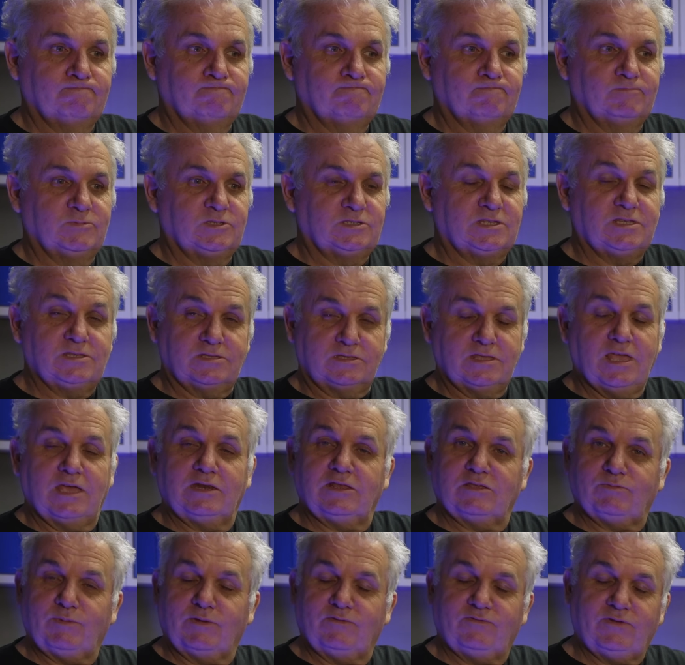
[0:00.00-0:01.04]
Since then,
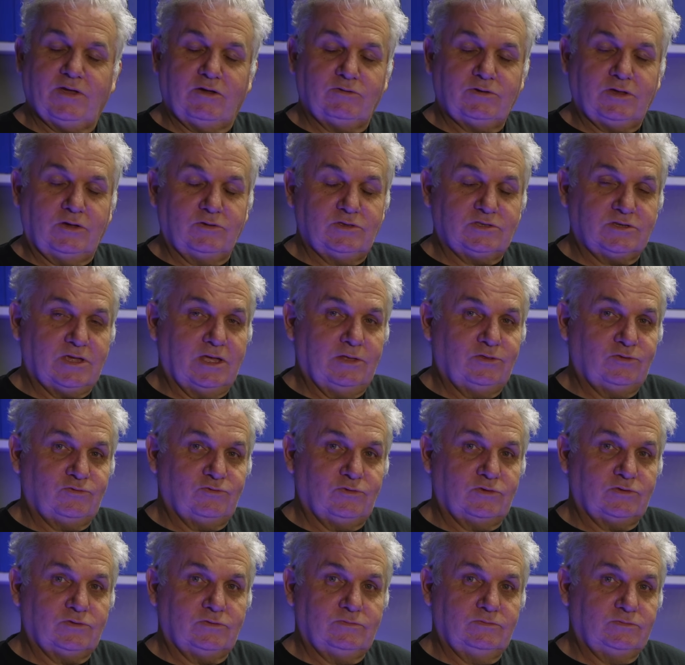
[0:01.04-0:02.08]
it's been found out it's
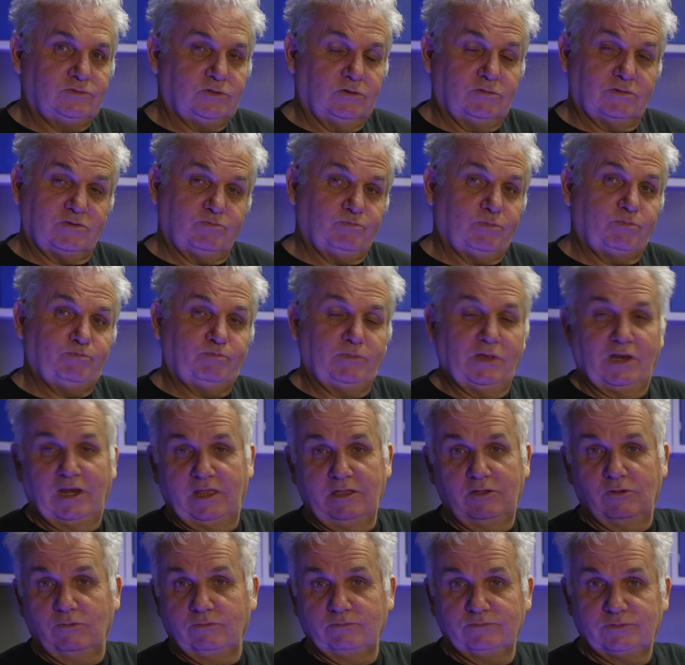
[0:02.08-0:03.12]
cancerous, so it's
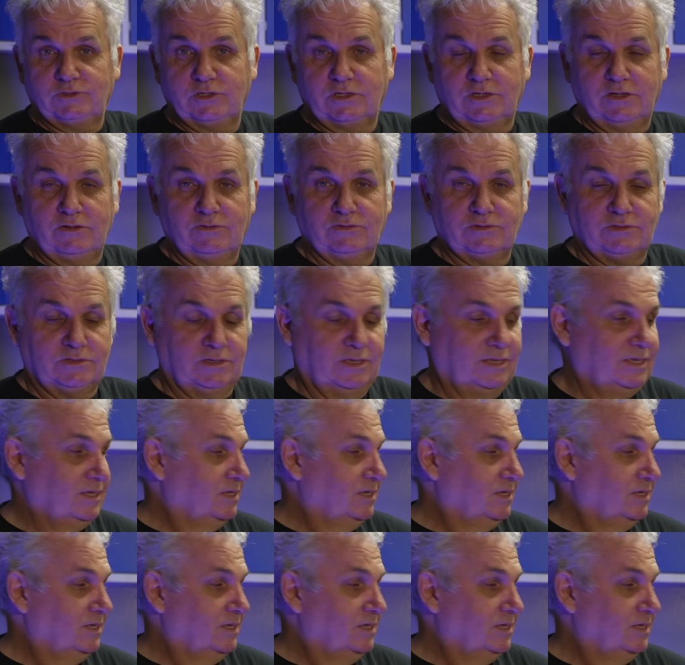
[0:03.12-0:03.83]
illegal to use.